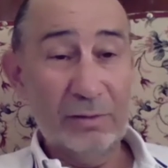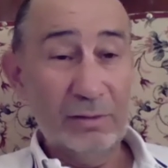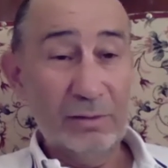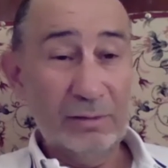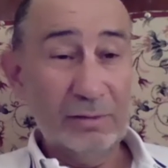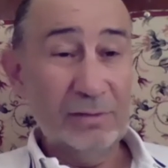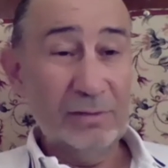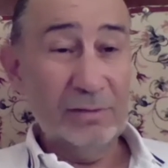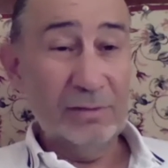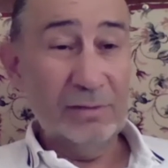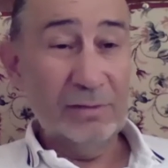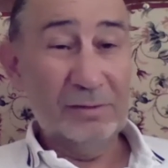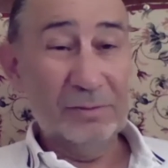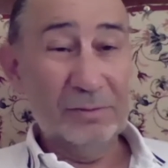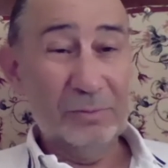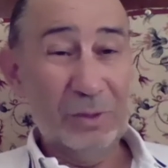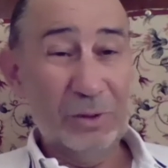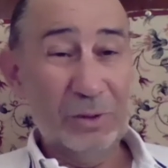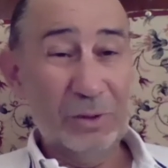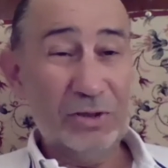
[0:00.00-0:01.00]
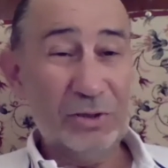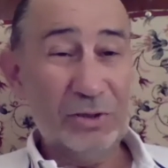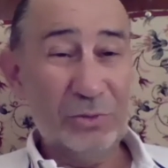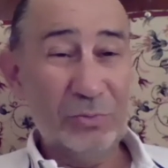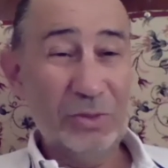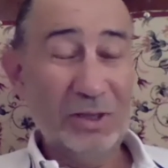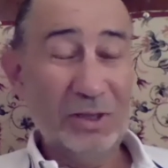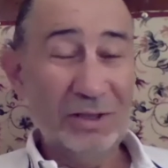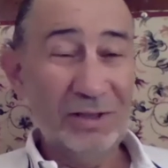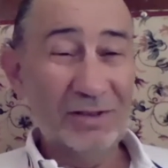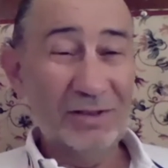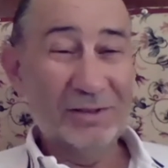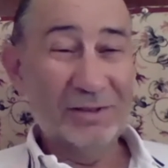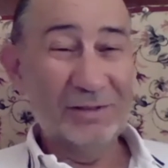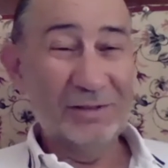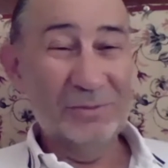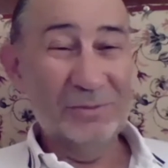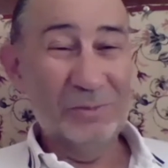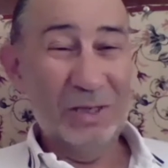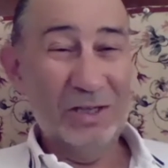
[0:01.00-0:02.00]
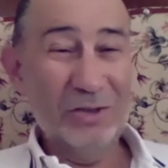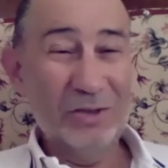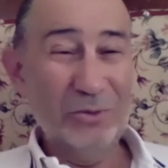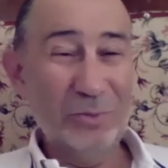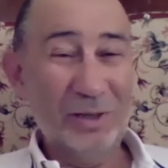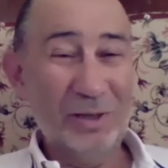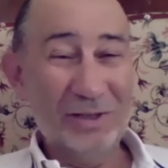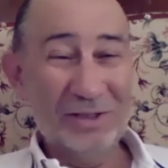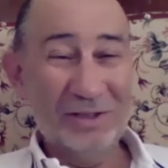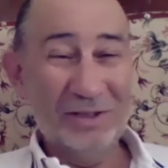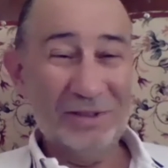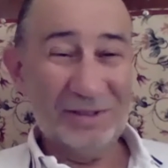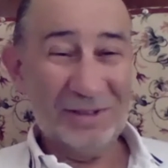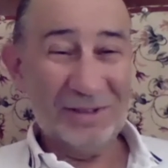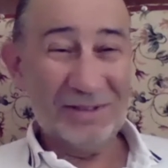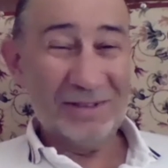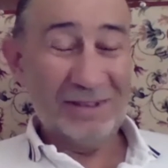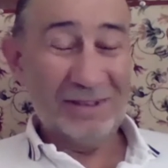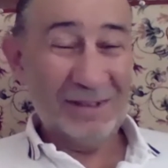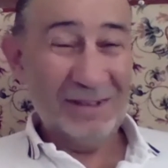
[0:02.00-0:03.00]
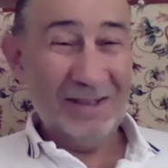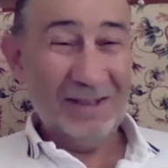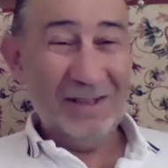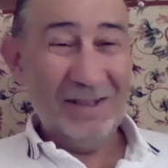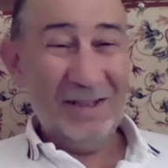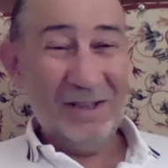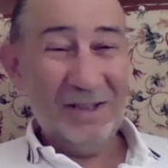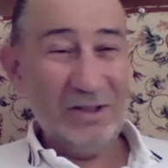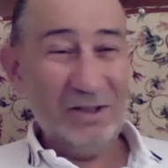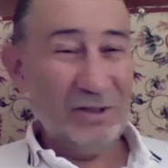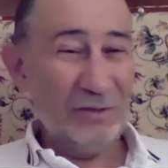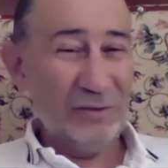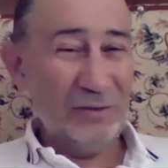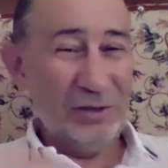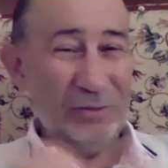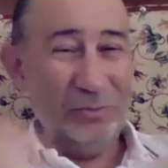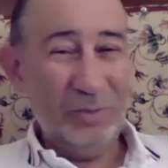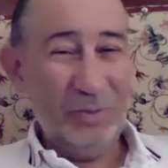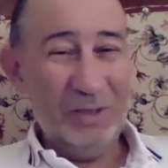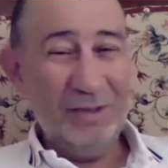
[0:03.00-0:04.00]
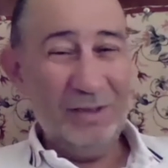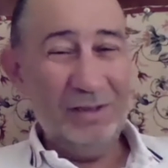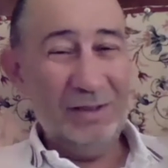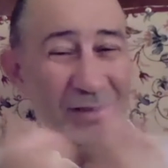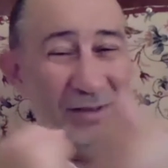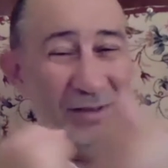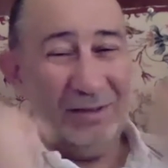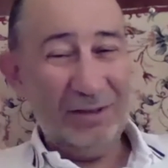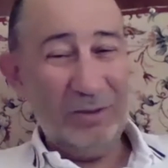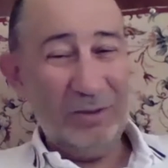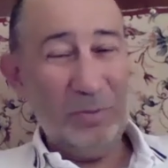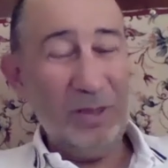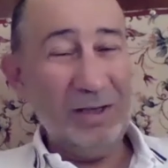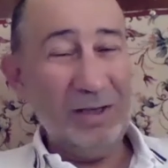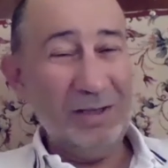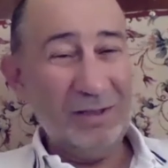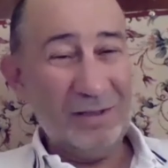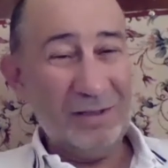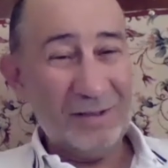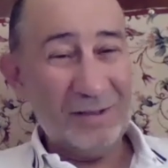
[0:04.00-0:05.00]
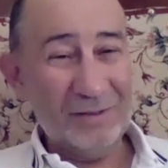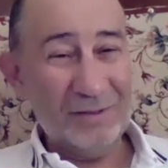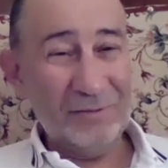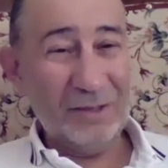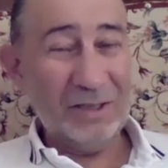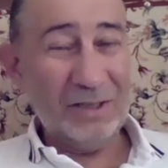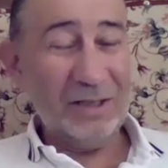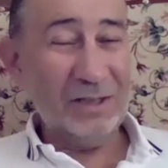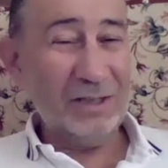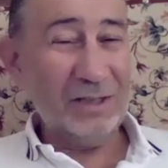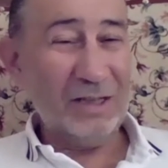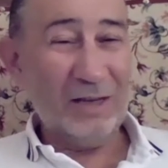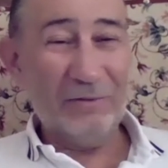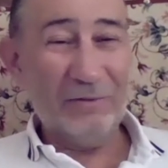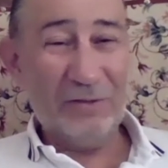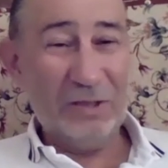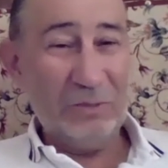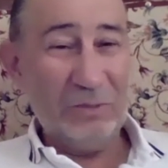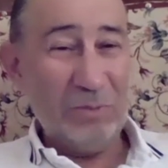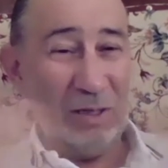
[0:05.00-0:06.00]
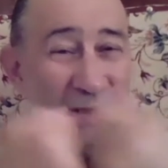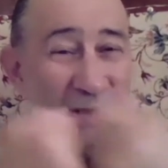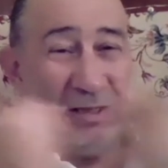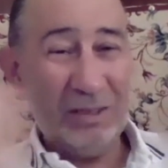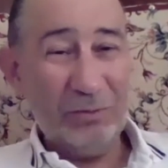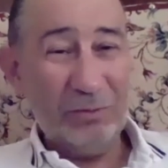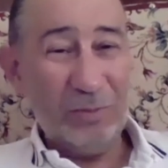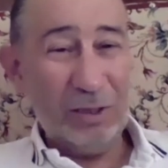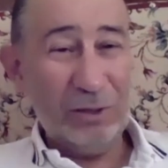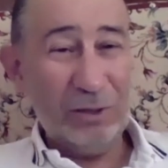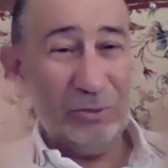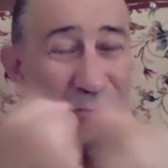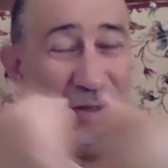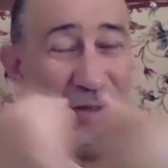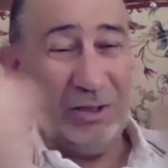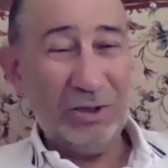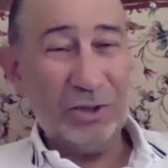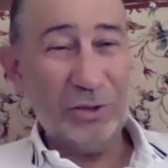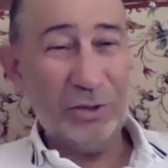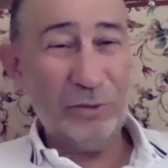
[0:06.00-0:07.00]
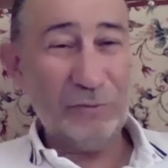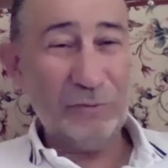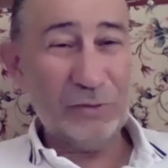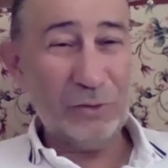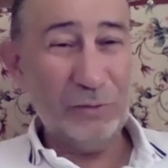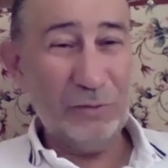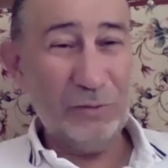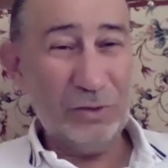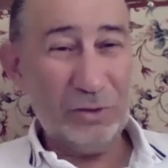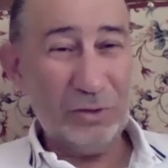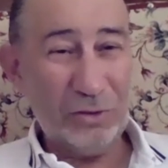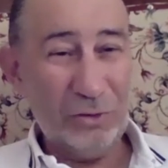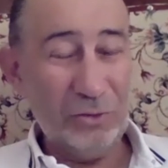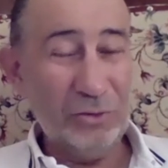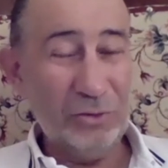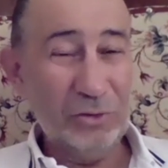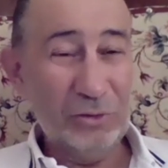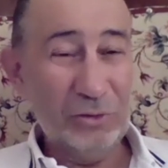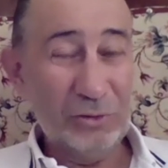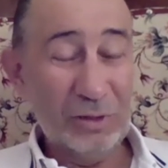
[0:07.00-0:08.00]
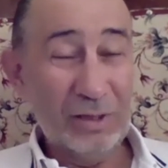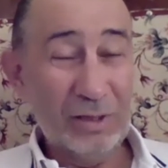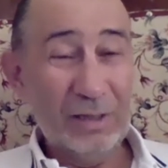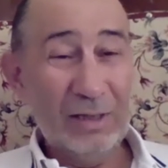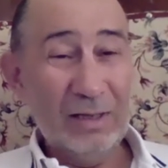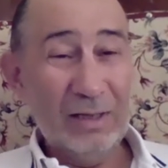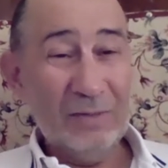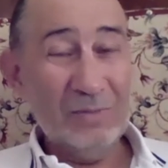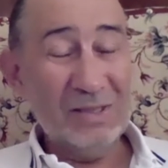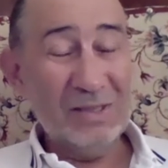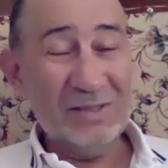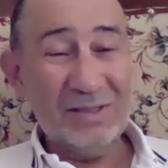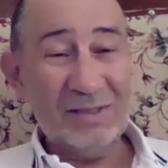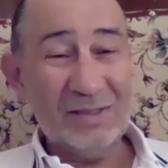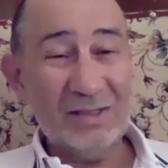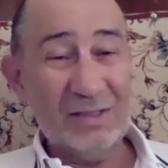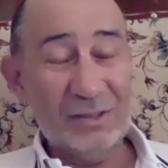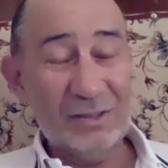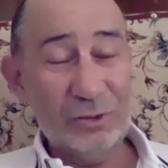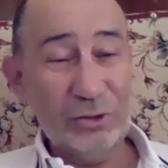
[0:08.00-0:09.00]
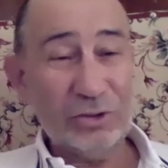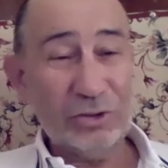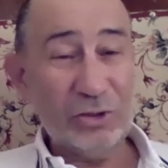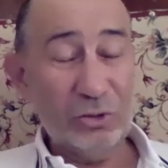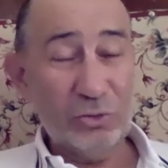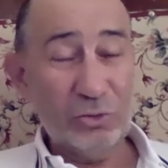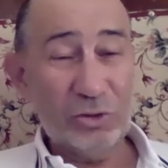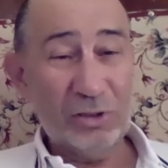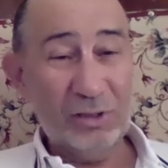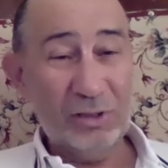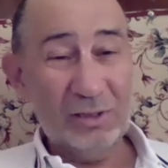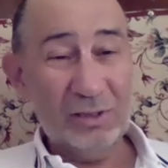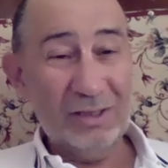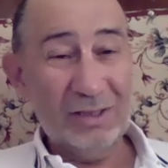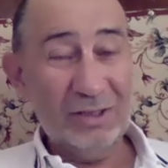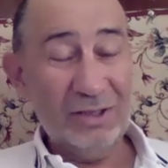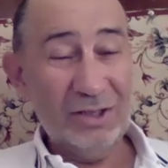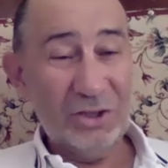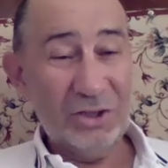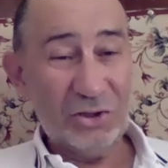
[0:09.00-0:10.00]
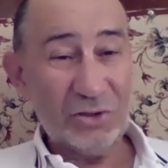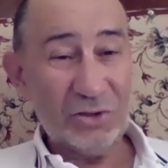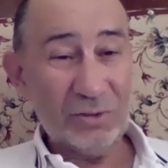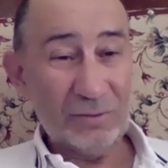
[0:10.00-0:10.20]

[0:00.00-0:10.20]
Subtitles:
Boris or me or Boris. And it will be debate. We can have debate about nature of Soviet Union, but this is not social alienation.